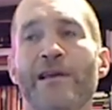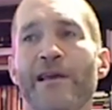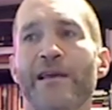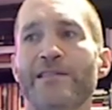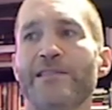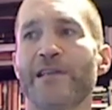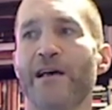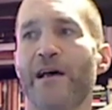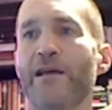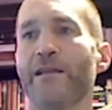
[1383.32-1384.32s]
it's
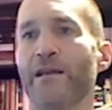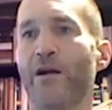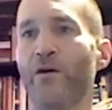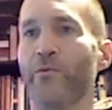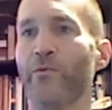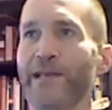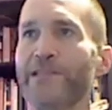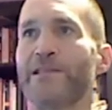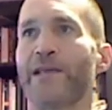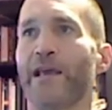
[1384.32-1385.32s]
we need
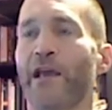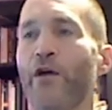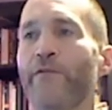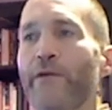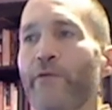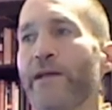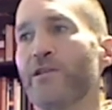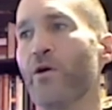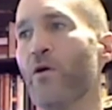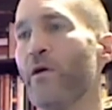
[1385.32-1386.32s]
to take care of it, right?
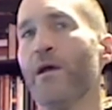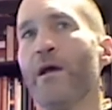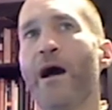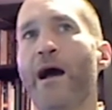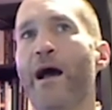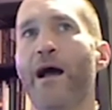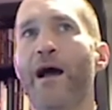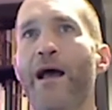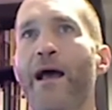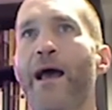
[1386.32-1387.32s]
So
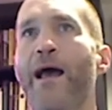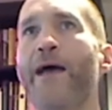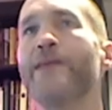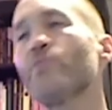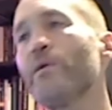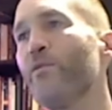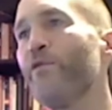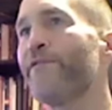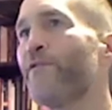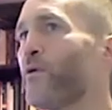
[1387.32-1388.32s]
as we
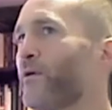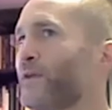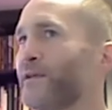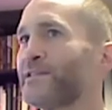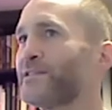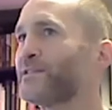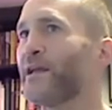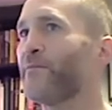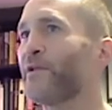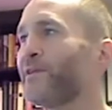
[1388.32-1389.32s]
move forward, the
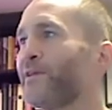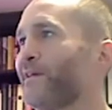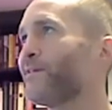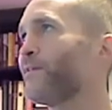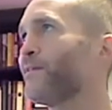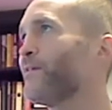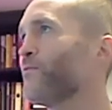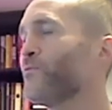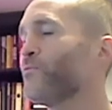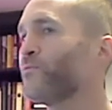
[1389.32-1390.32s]
sustainability
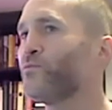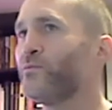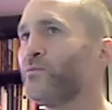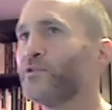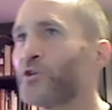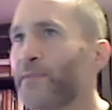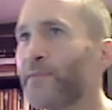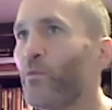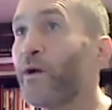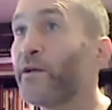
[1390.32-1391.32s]
should
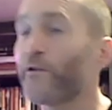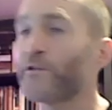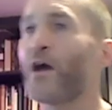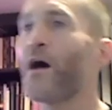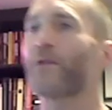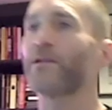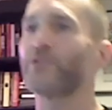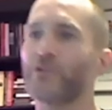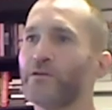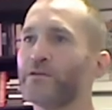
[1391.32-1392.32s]
be one of your top
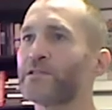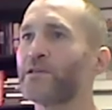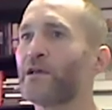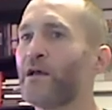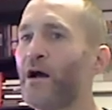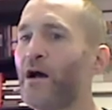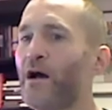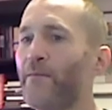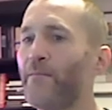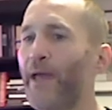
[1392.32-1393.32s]
concerns.
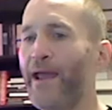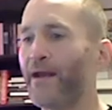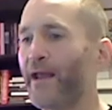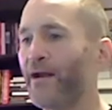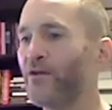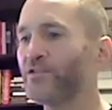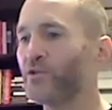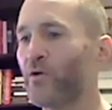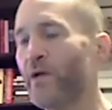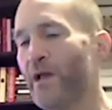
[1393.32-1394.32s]
And
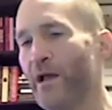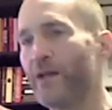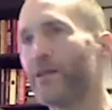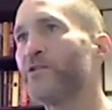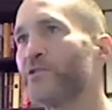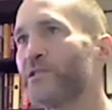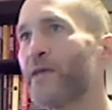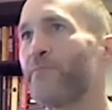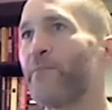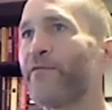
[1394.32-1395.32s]
also, like you
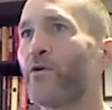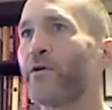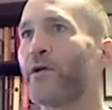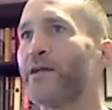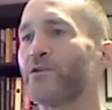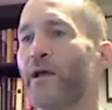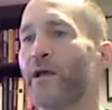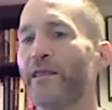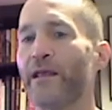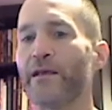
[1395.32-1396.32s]
said before, Nigel, I
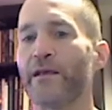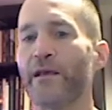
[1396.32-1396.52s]
think